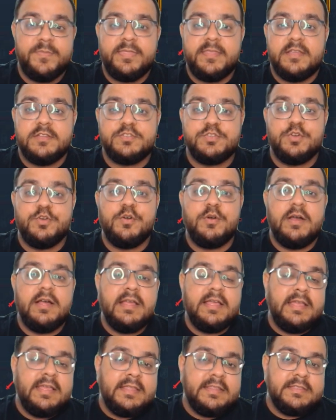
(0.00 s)
So
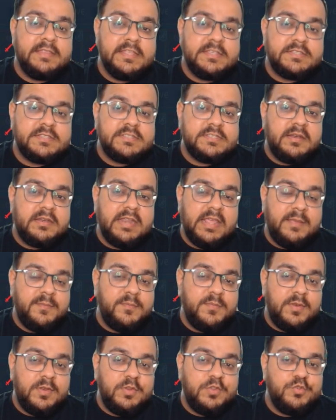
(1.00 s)
this
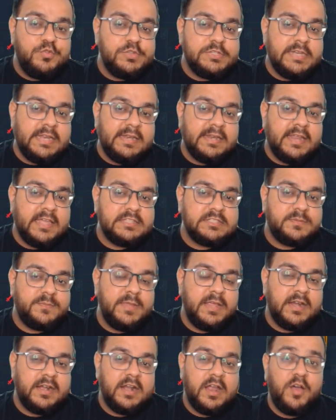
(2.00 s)
team usually nets
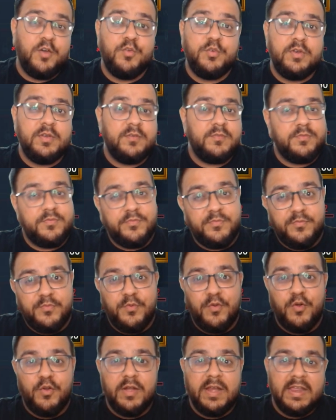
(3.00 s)
me around
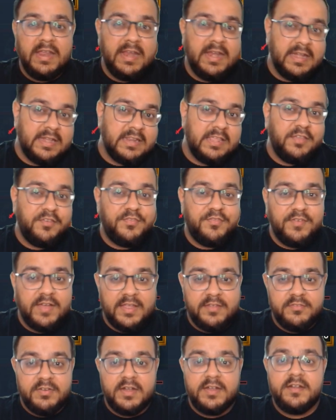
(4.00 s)
480,
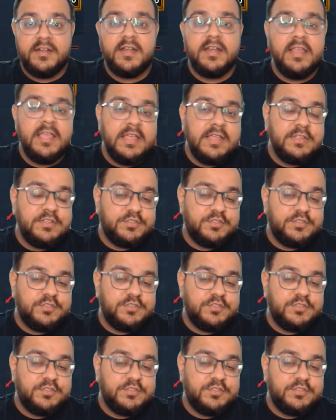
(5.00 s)
500.